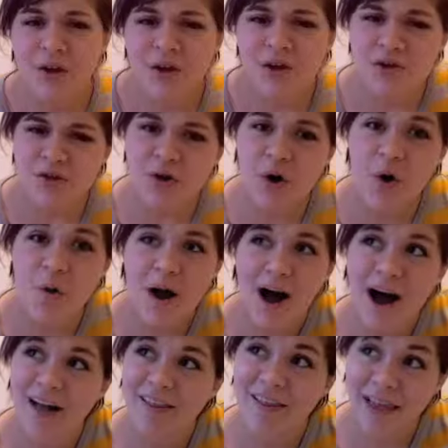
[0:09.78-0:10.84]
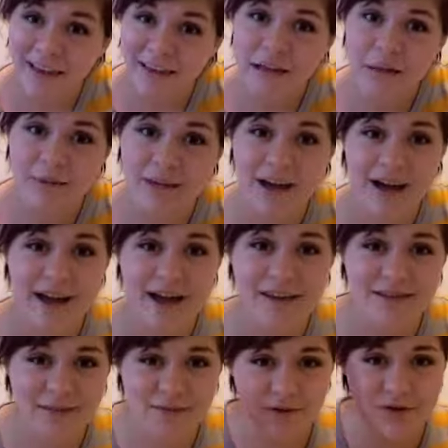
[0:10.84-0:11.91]
So, like Libby, I
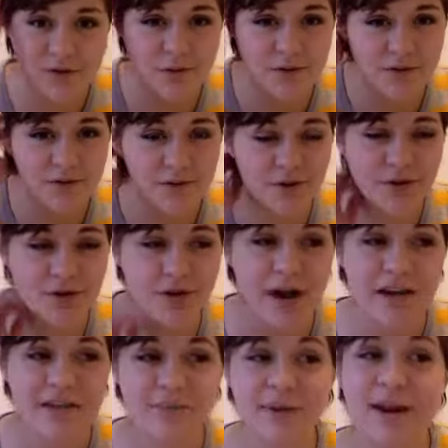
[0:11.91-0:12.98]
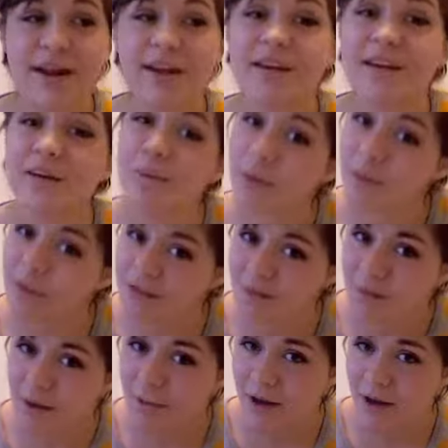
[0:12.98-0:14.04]
had some visuals for you guys, but I ended up coming to
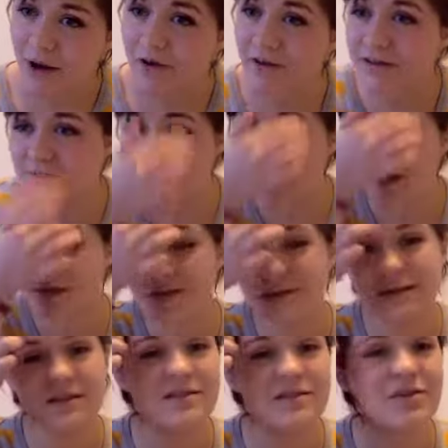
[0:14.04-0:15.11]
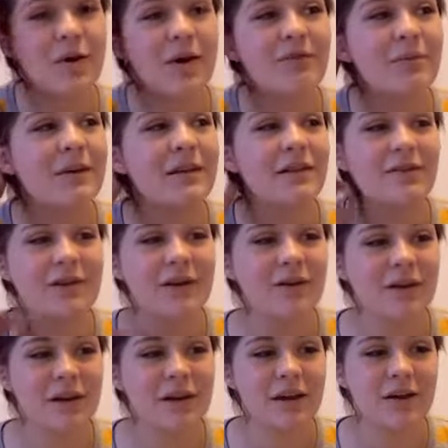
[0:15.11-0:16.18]
my parents' house, so I have to make the
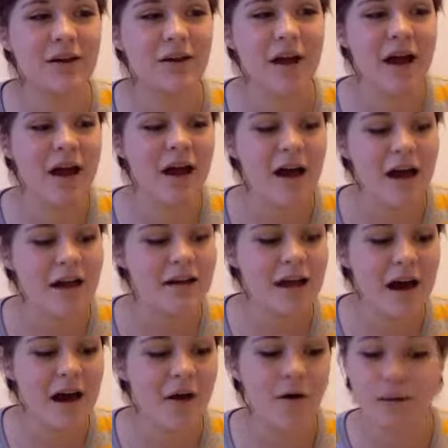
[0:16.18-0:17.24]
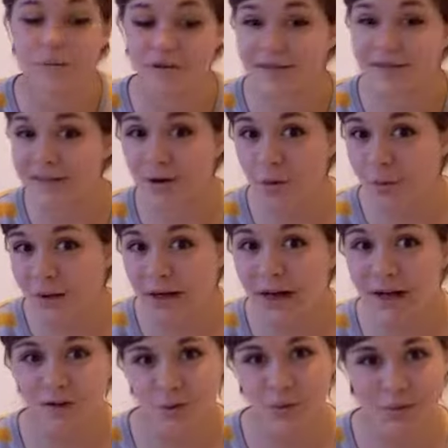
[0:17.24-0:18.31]
video here, and now I'm just like, oh my
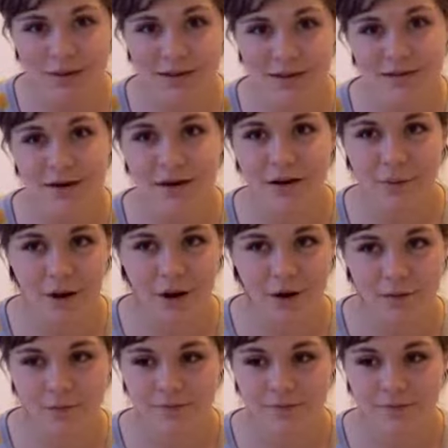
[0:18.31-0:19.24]
gosh, what am I going to talk about?